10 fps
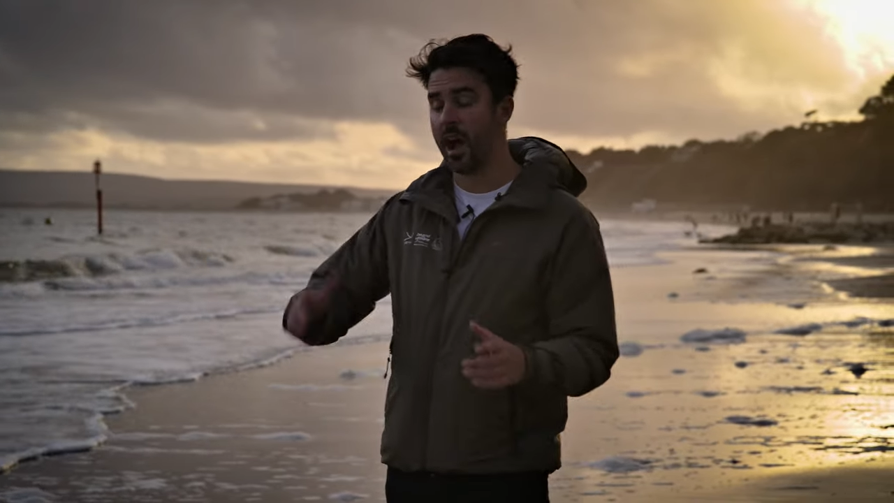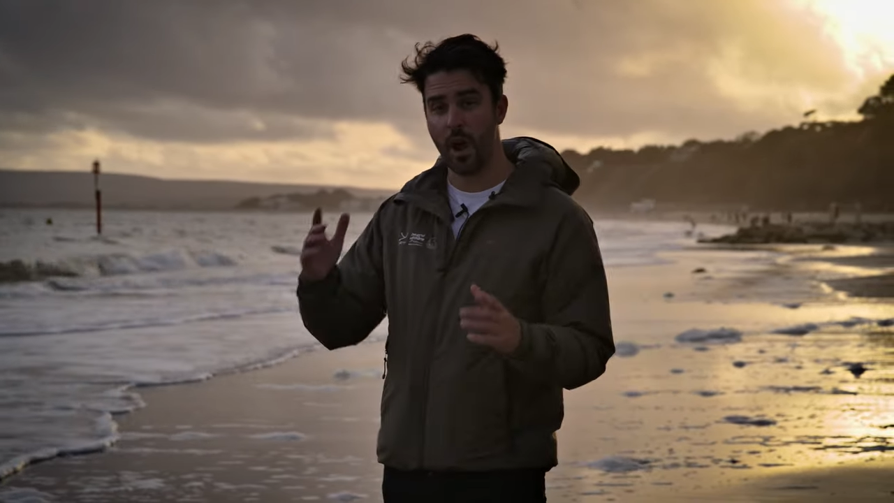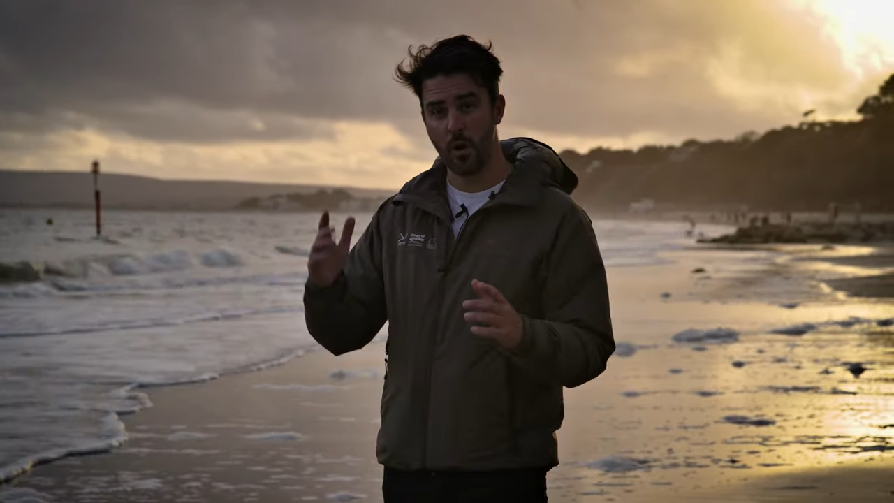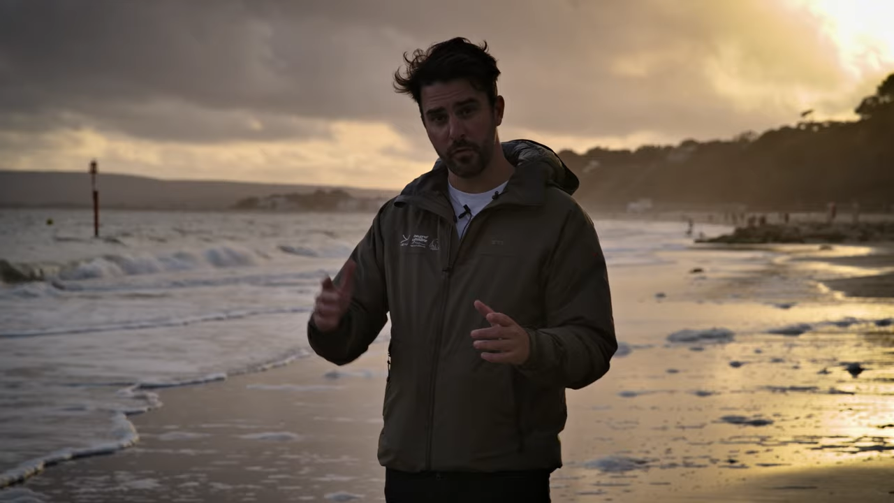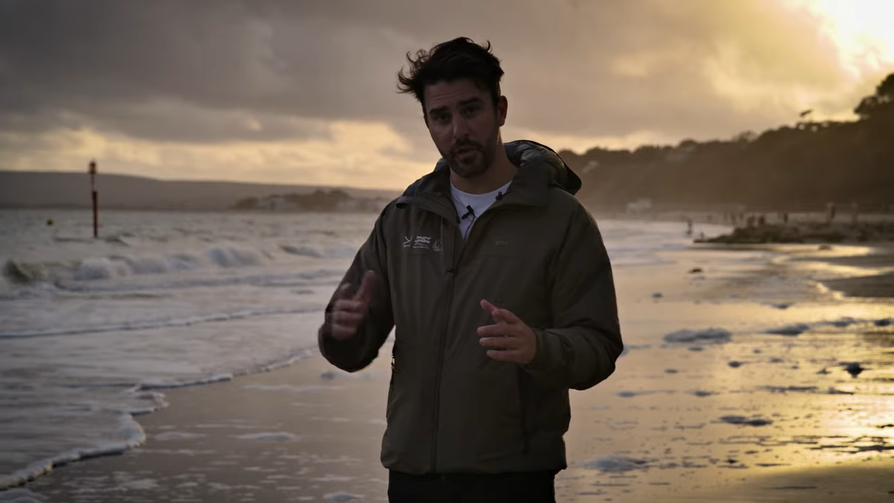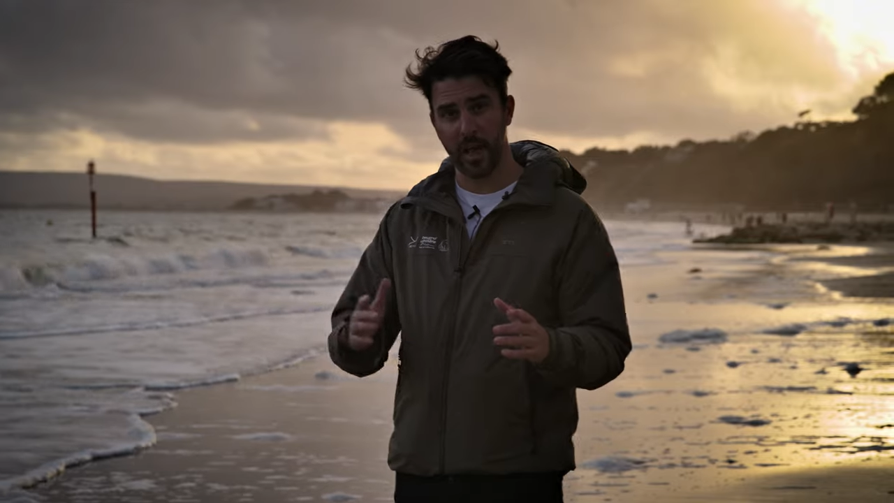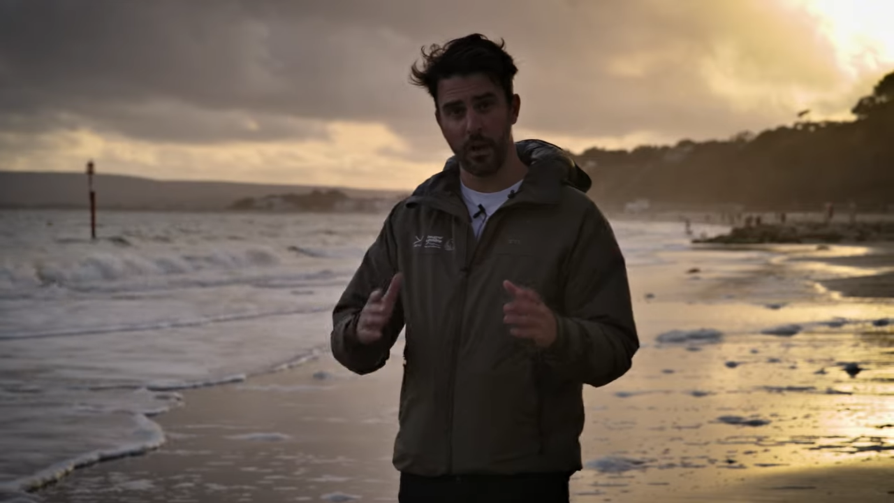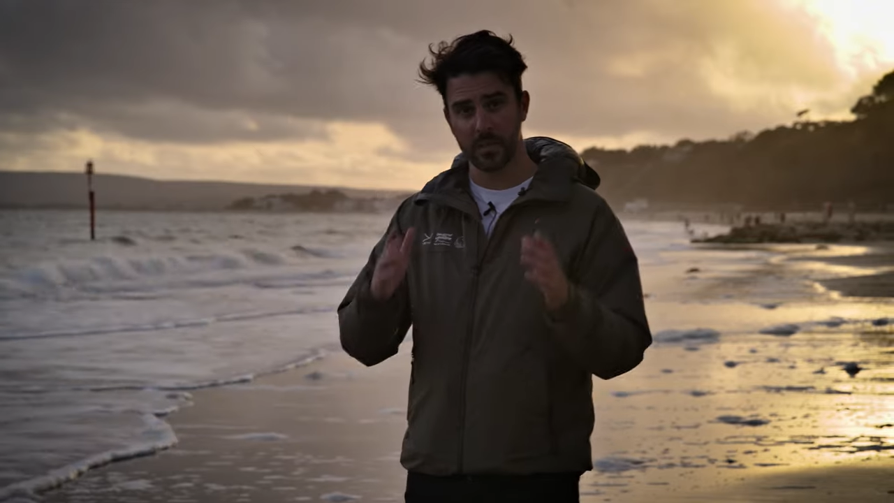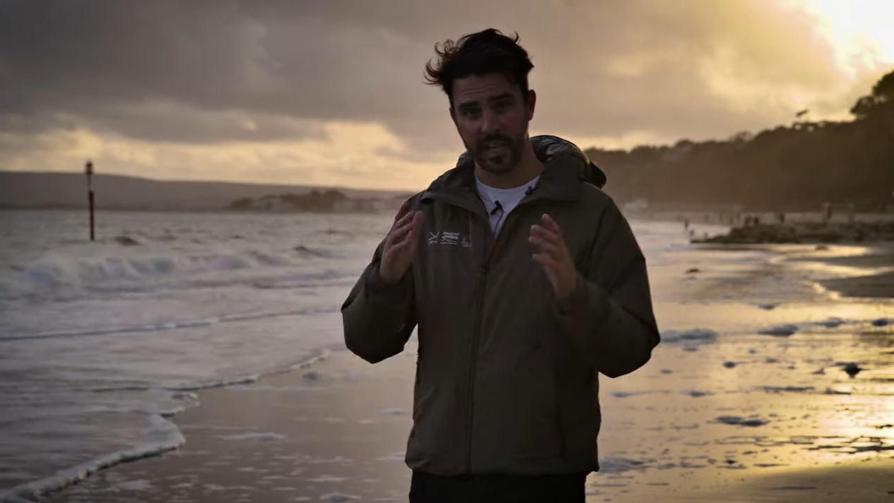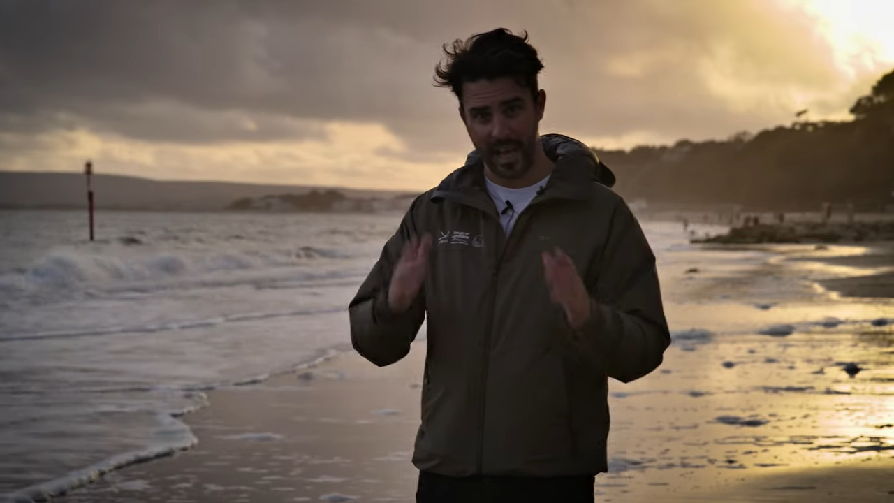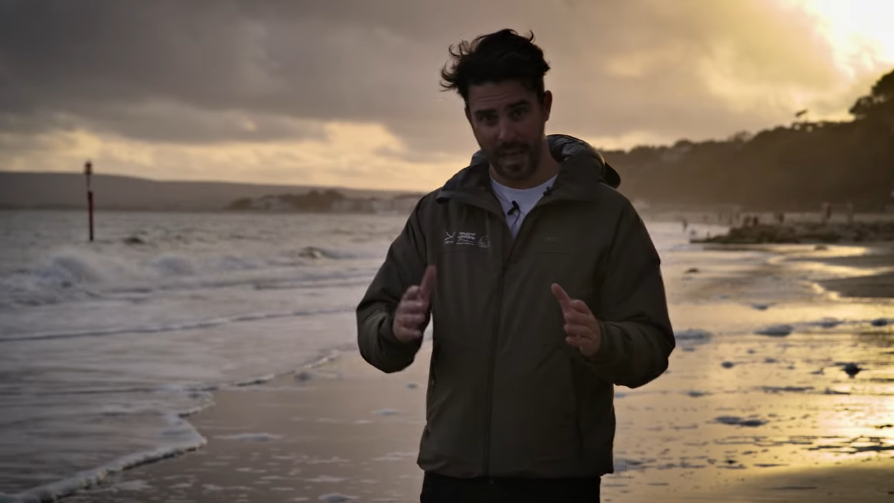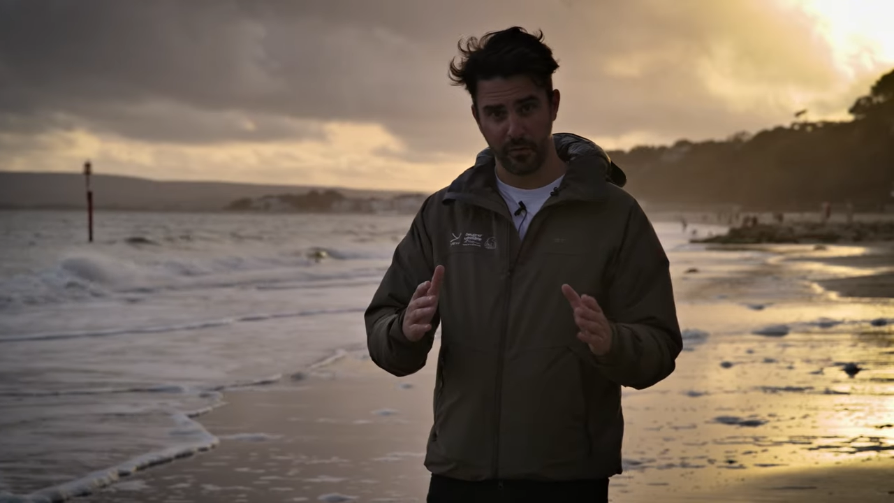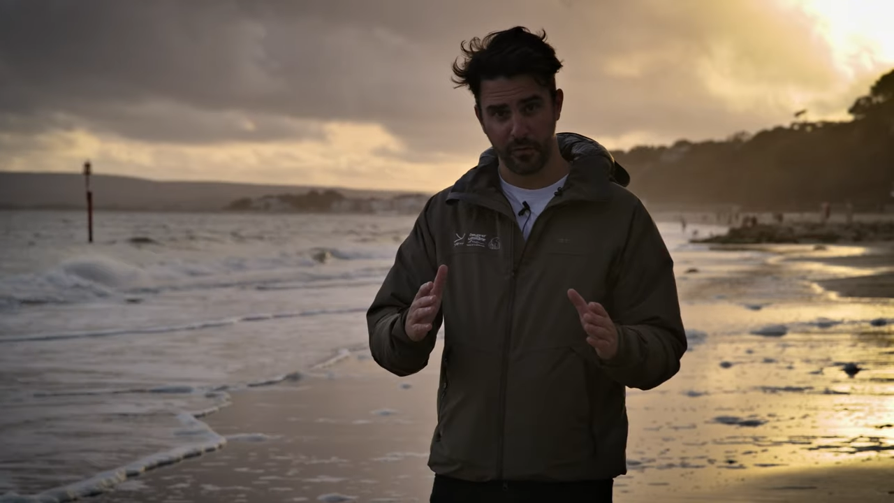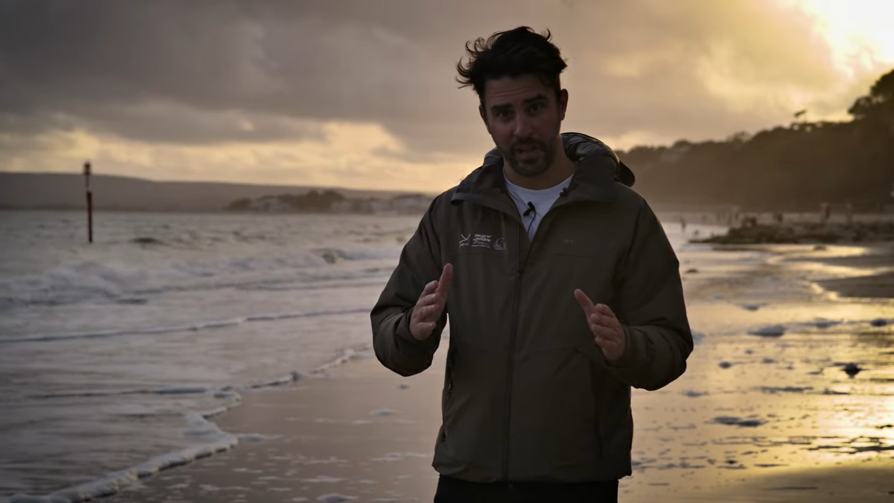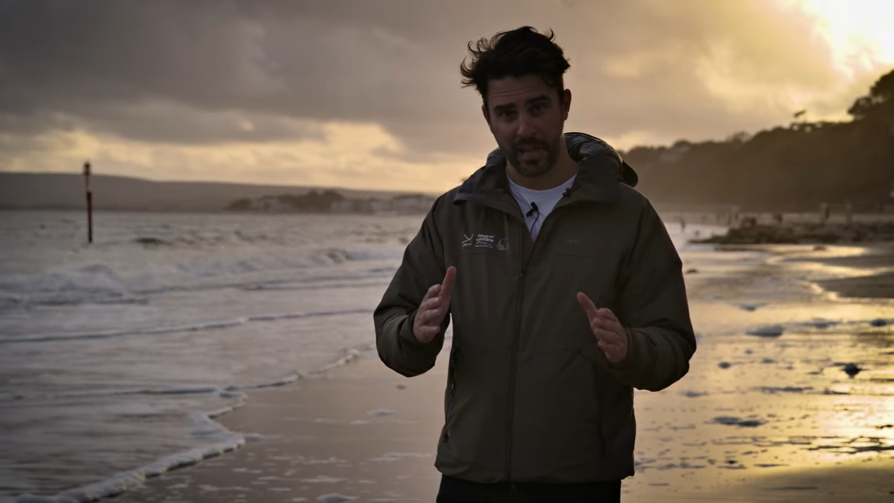overload
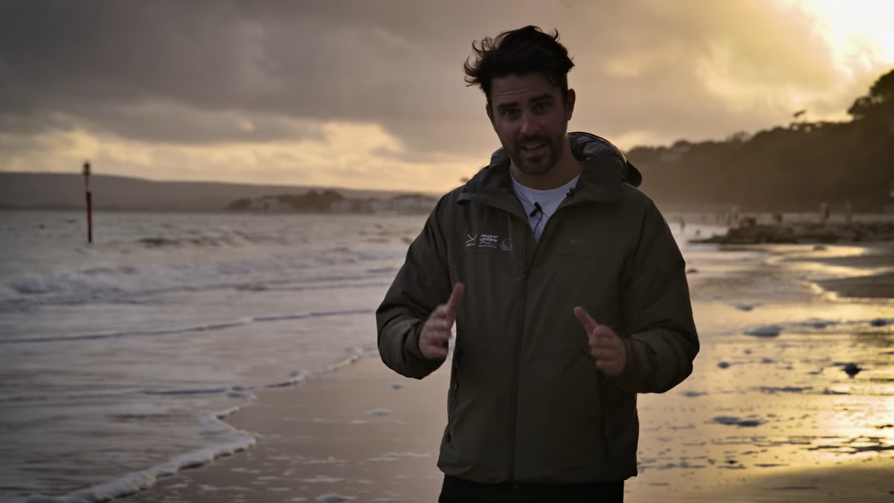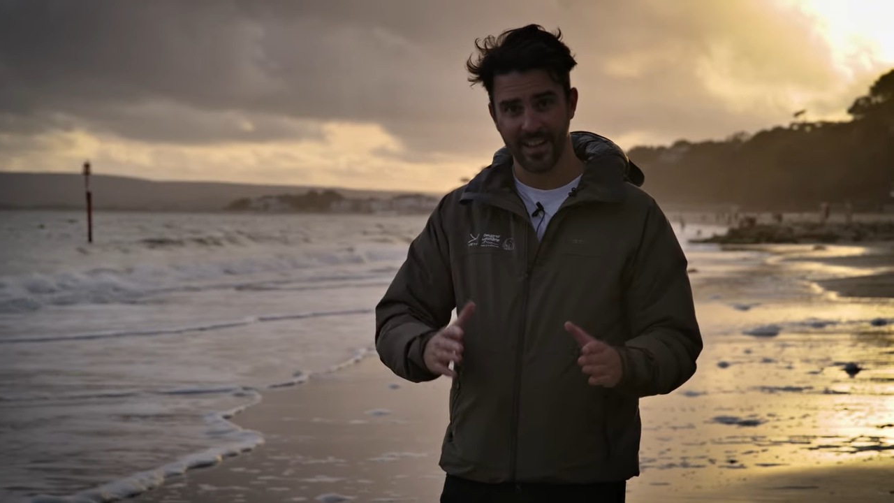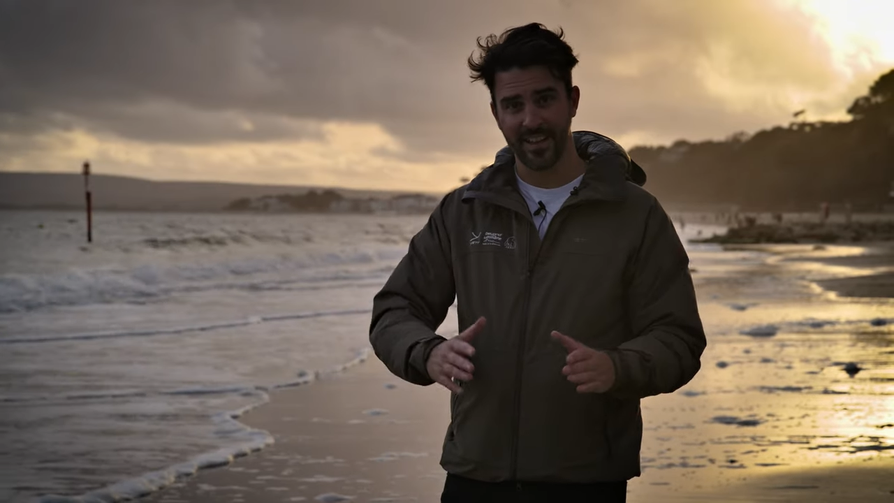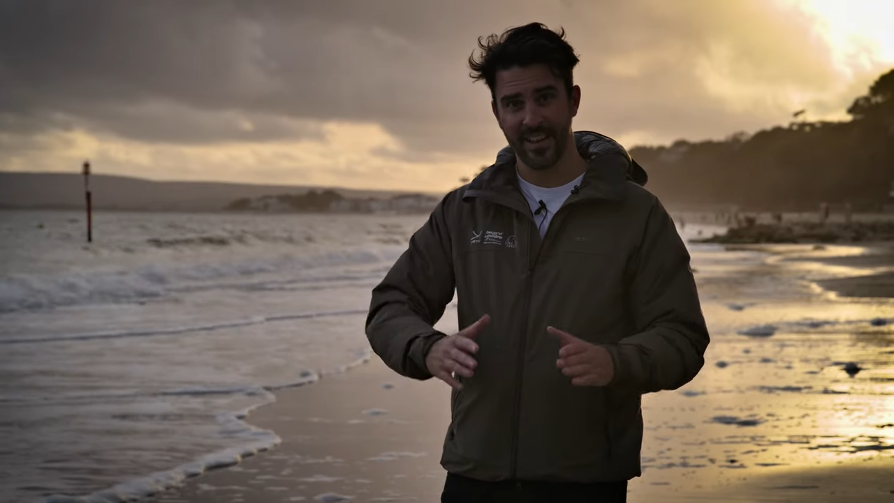carefully